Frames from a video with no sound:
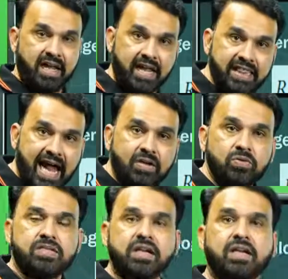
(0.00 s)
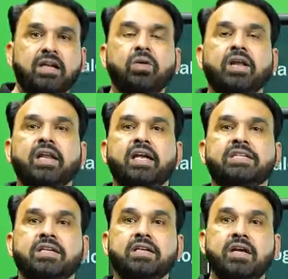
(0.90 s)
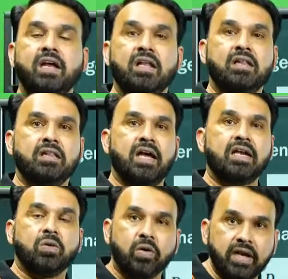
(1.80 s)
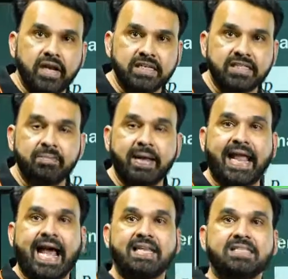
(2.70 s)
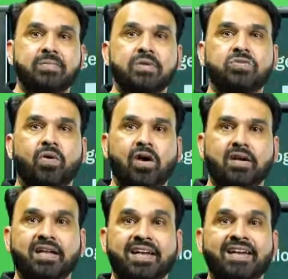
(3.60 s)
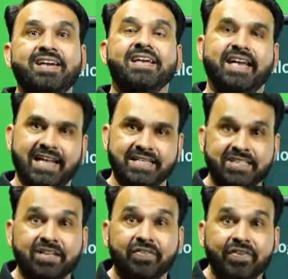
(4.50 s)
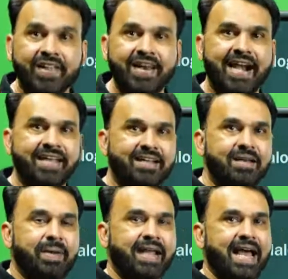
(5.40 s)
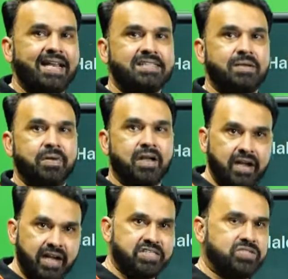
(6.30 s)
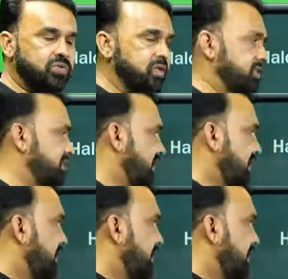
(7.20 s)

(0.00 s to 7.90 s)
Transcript: In that, you study chlorination. The chlorination mechanism is what? Yes, free radical mechanism. Great, students.